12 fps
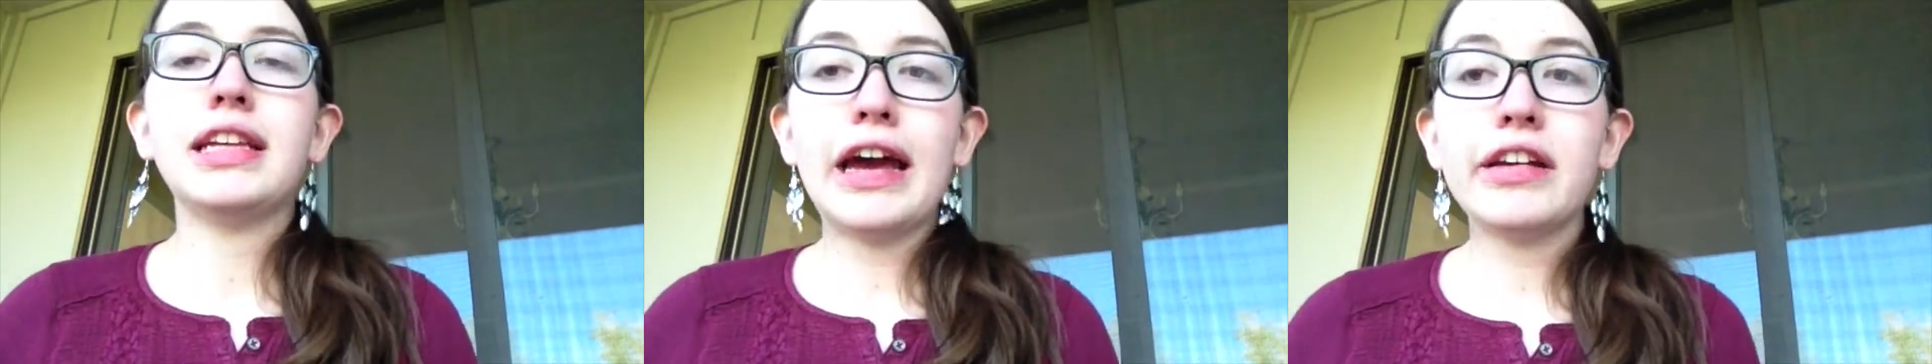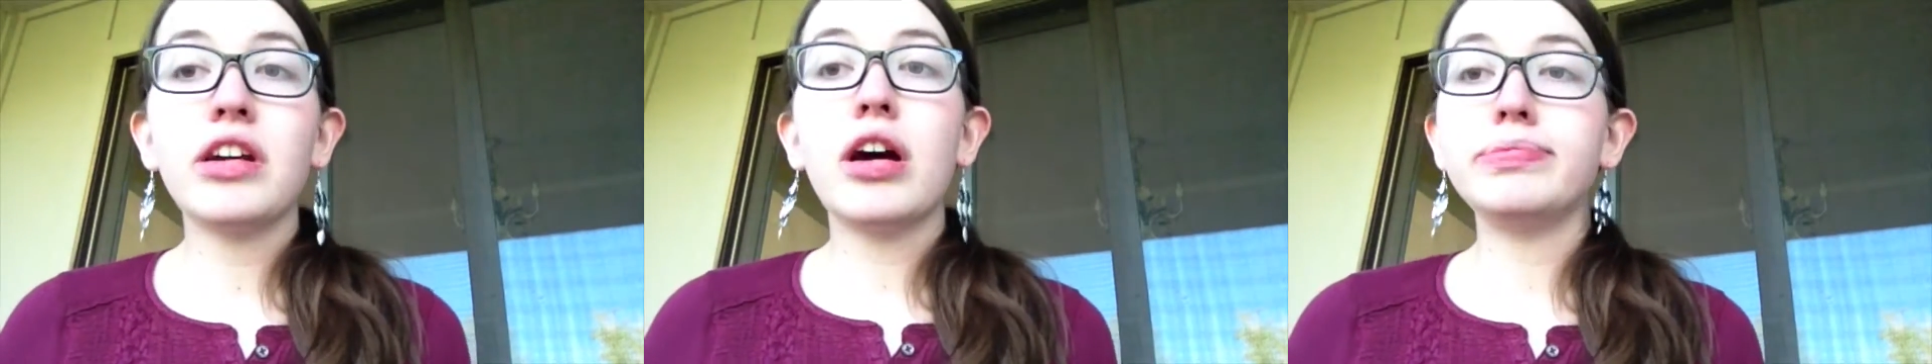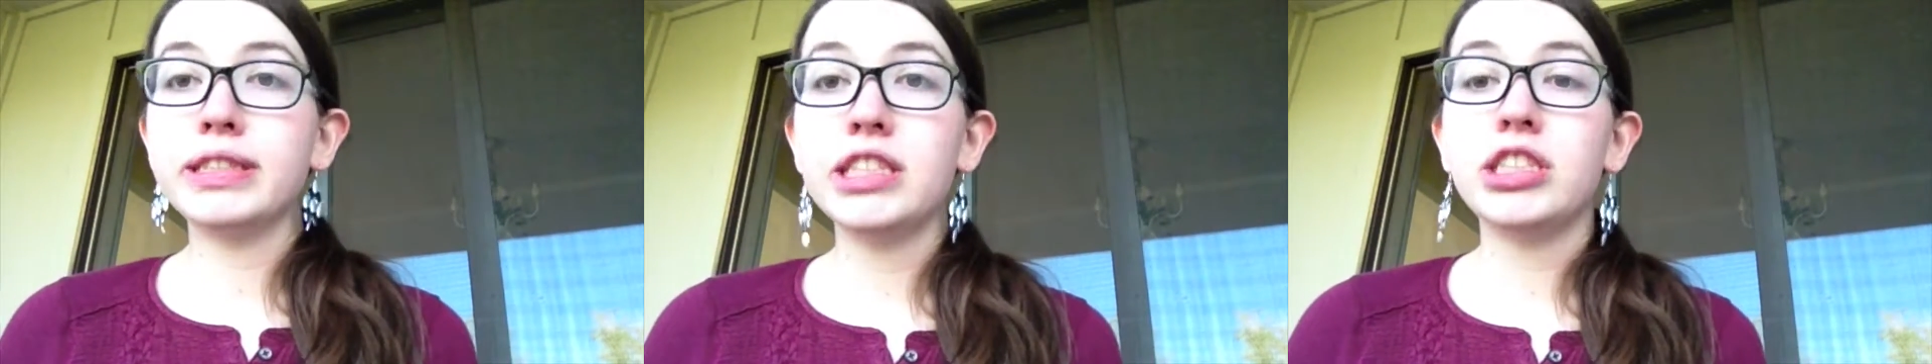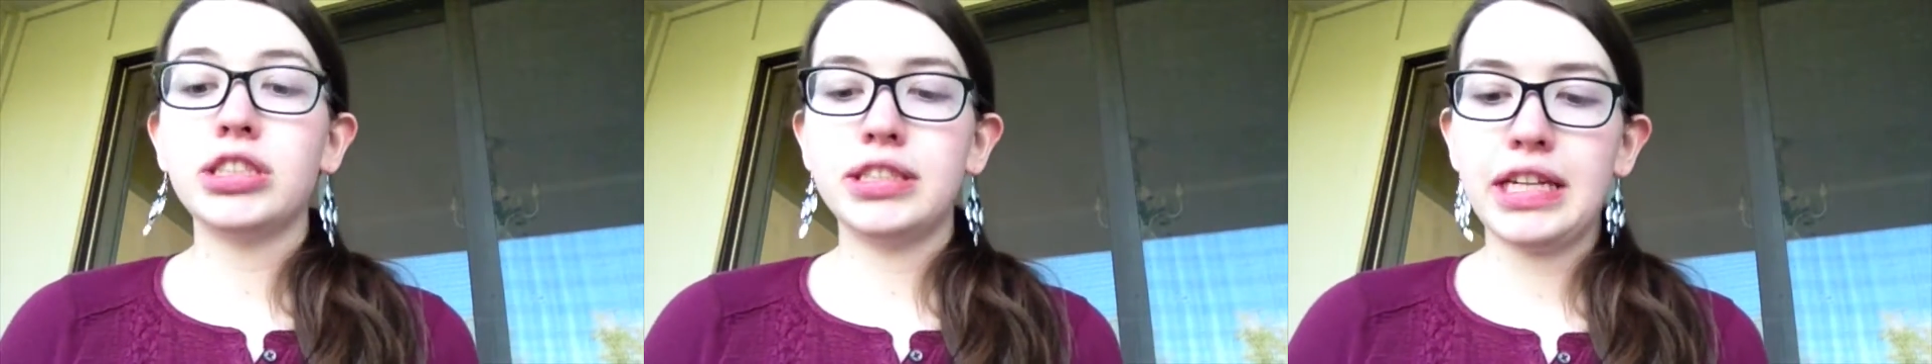10
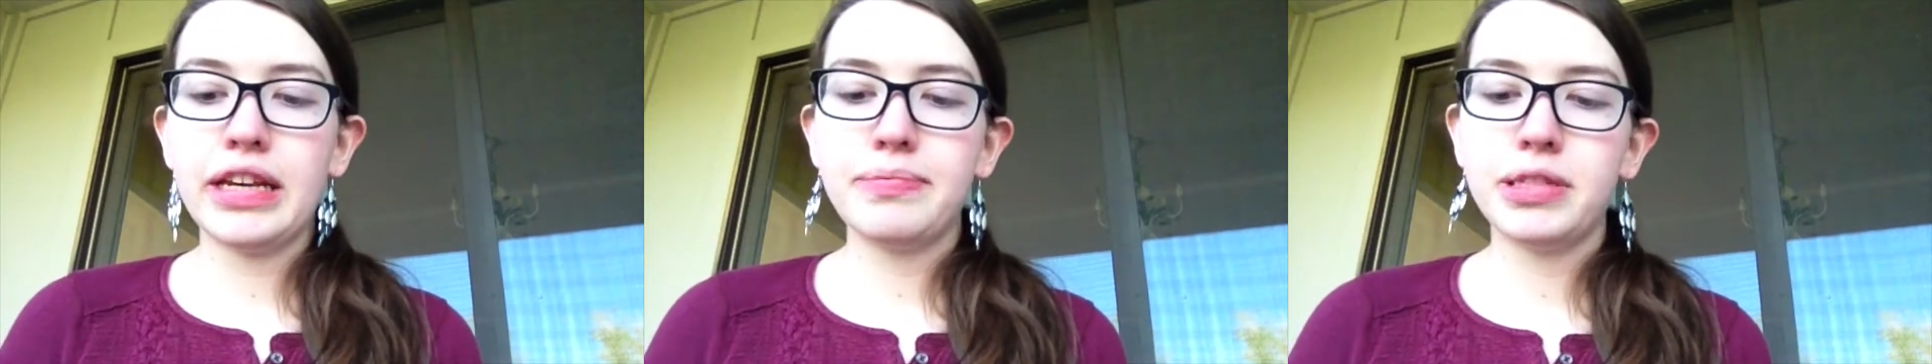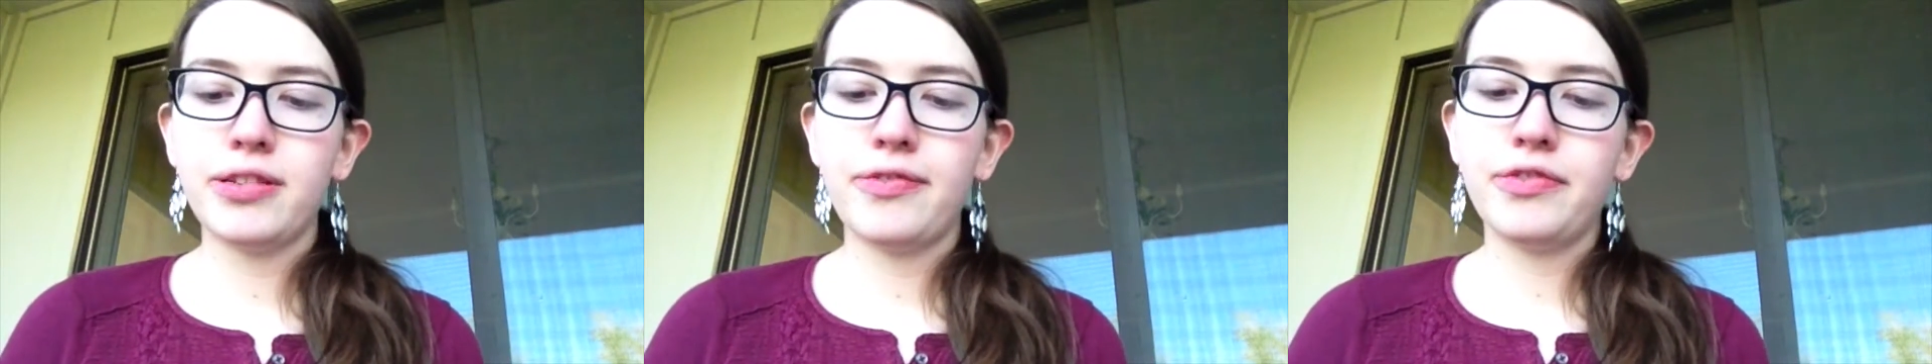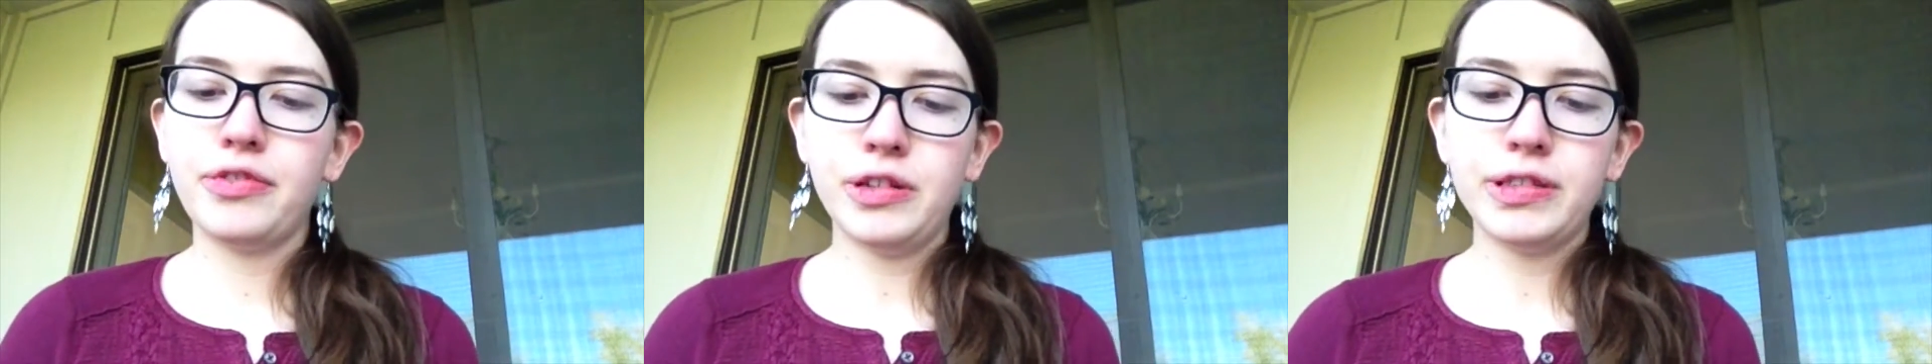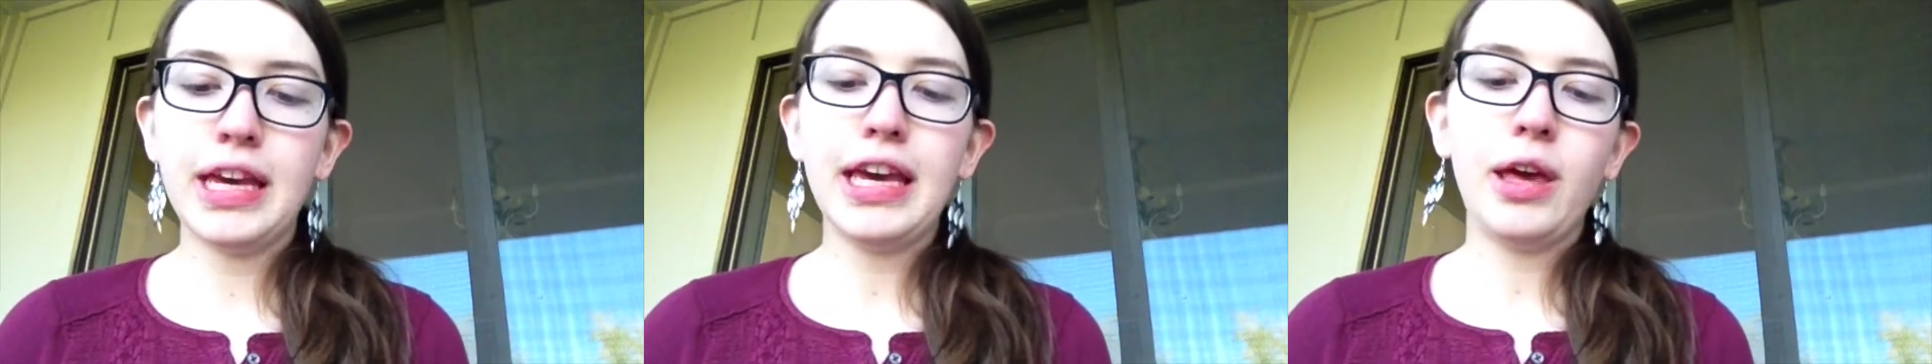composition tips
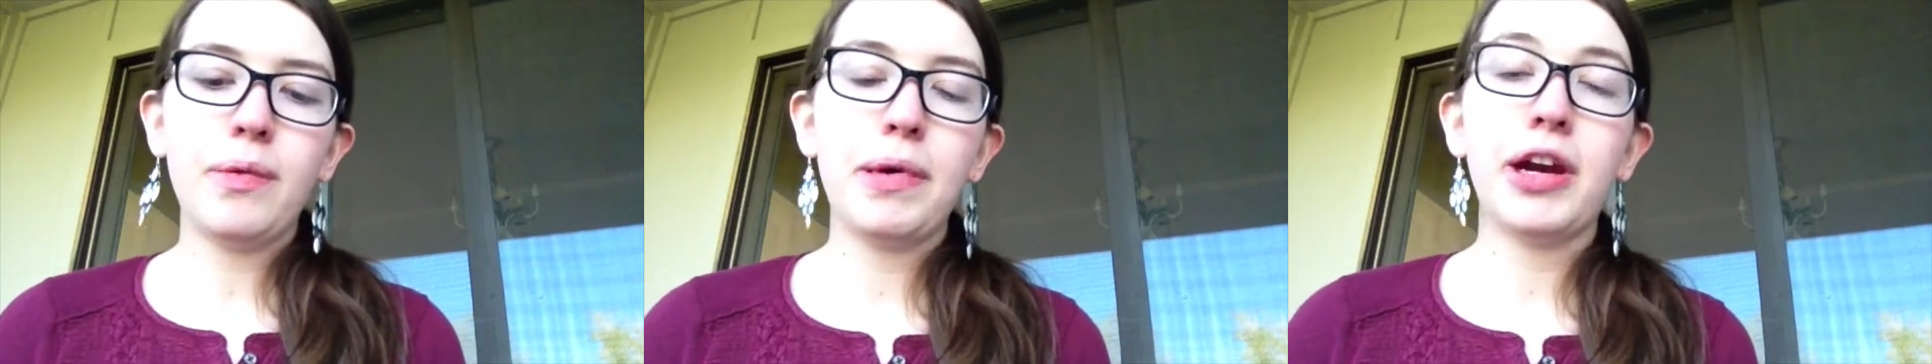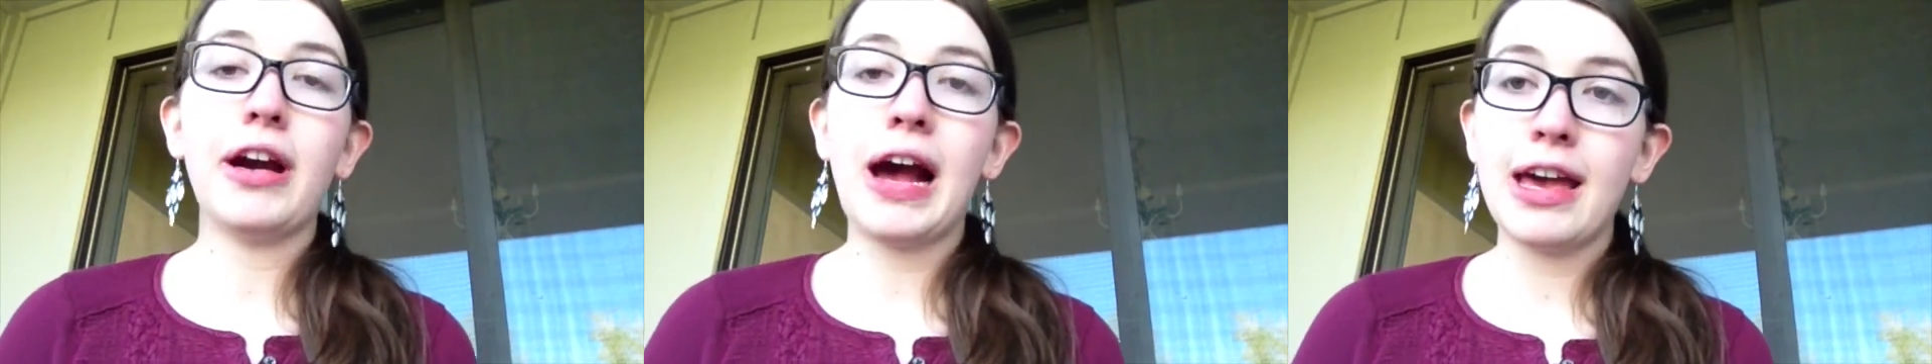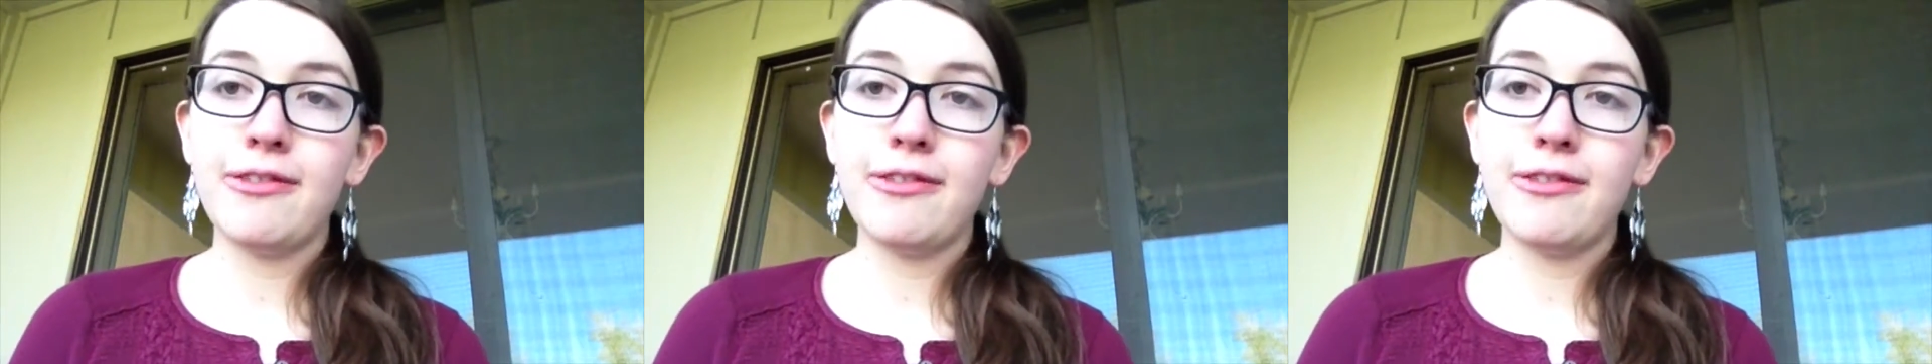for taking better